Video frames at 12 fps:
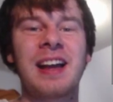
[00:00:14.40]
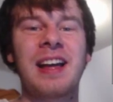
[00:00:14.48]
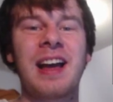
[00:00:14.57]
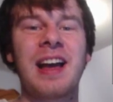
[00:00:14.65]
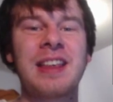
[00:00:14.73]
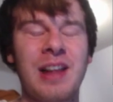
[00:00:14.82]

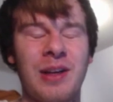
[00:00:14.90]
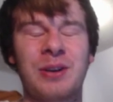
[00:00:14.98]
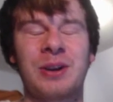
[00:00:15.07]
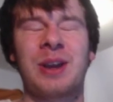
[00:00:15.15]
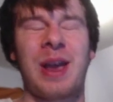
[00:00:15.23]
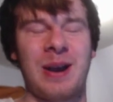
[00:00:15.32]

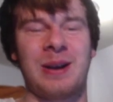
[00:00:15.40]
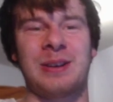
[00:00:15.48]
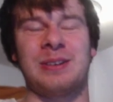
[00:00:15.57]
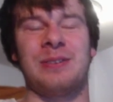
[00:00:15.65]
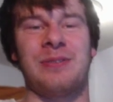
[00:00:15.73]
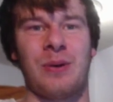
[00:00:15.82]
another
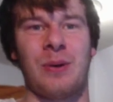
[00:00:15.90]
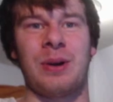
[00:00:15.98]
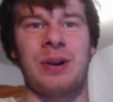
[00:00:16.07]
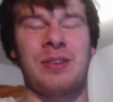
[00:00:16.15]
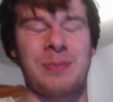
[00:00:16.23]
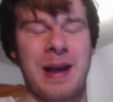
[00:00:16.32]
character
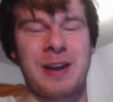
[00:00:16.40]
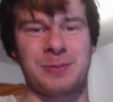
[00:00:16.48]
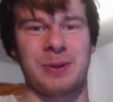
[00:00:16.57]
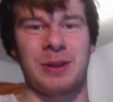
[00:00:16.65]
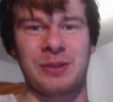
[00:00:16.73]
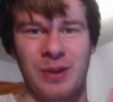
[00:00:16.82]
for Smash
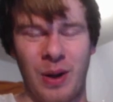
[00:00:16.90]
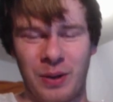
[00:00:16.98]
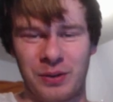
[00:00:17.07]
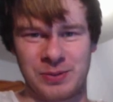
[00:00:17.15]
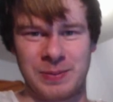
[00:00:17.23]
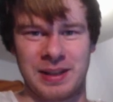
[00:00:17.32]
Brothers
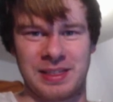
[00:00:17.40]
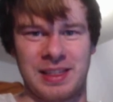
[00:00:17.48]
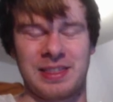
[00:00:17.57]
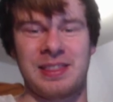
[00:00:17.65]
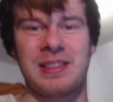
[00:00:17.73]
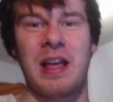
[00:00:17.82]
Ultimate that
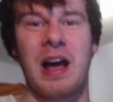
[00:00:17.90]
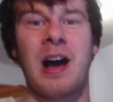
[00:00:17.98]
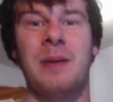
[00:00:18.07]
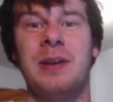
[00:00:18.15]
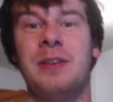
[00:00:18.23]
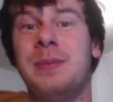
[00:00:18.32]

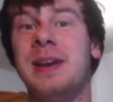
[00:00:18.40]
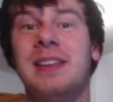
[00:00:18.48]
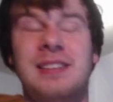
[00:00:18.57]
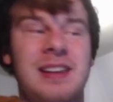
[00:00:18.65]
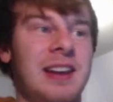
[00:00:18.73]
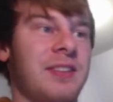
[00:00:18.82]
um, is being
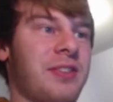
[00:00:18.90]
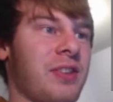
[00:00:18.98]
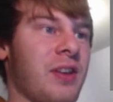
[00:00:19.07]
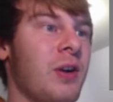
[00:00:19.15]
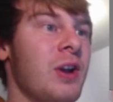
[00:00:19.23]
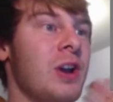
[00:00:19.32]
teased.
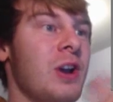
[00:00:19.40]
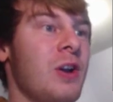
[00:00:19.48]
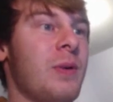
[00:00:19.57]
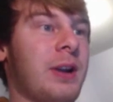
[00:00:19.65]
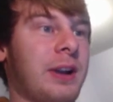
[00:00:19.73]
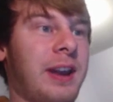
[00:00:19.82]
So
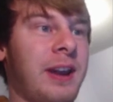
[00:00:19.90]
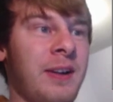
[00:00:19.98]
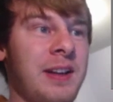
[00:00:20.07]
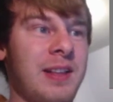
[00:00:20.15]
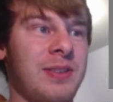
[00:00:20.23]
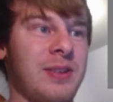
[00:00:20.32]
we are here
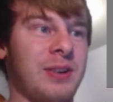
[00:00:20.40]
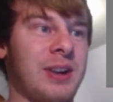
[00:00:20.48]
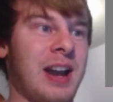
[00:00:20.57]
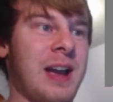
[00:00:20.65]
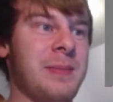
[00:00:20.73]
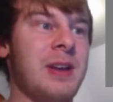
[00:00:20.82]
on
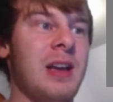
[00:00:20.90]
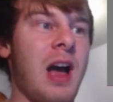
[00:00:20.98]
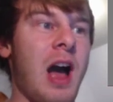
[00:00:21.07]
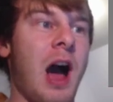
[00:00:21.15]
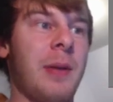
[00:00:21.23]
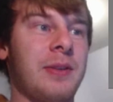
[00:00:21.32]
Instagram.
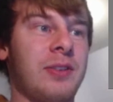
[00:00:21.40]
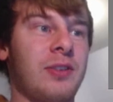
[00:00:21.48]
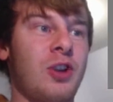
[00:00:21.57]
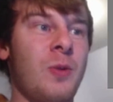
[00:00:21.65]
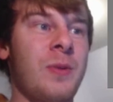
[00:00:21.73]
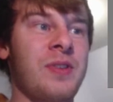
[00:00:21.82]
Um, this is
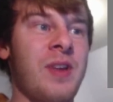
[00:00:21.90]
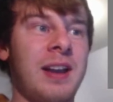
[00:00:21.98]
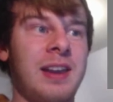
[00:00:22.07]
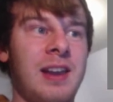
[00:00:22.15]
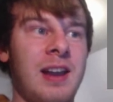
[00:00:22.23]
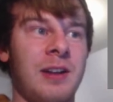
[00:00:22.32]

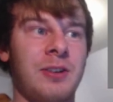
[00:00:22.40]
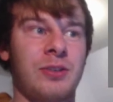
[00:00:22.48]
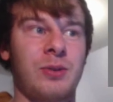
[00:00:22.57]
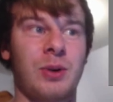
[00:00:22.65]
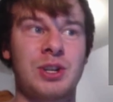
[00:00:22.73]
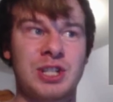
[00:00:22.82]
Kumazaki
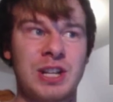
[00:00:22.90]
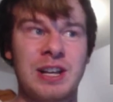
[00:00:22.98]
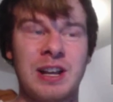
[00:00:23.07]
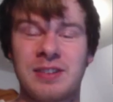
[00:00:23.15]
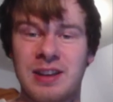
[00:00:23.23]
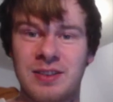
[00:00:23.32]
underscore
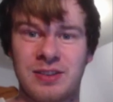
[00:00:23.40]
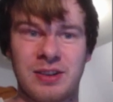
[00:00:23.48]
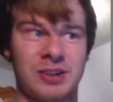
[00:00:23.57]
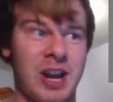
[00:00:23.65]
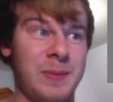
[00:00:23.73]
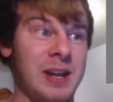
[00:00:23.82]
Shinya's
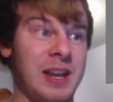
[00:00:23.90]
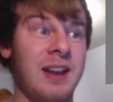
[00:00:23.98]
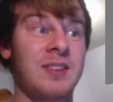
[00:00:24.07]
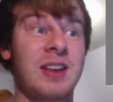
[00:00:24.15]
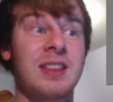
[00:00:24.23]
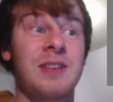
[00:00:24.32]
Instagram, and he
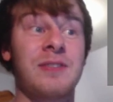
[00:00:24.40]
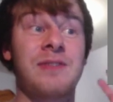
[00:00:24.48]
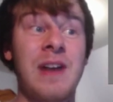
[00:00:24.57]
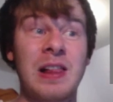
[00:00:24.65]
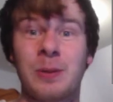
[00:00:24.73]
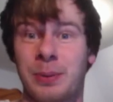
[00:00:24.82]
is a
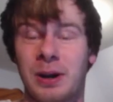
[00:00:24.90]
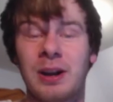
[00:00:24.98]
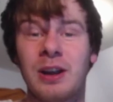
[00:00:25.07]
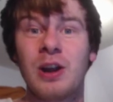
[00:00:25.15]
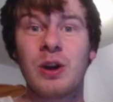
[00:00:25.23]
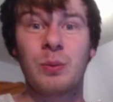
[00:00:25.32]
developer
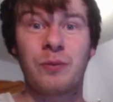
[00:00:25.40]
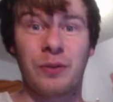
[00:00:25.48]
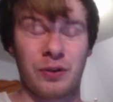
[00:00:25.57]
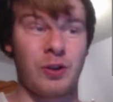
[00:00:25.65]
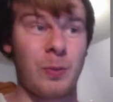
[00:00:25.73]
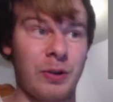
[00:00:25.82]
for
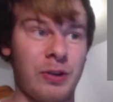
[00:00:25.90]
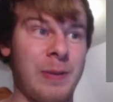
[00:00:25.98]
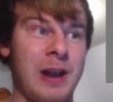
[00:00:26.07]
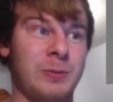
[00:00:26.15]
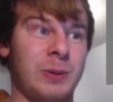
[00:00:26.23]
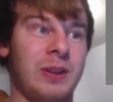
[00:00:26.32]
Super
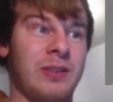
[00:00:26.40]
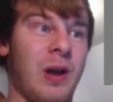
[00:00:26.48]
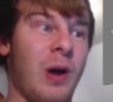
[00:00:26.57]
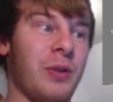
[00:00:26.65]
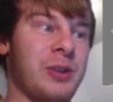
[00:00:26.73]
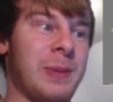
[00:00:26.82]
Smash Bros.
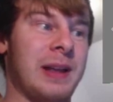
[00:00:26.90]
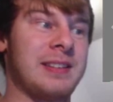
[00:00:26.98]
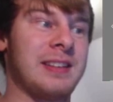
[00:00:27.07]
Ultimate.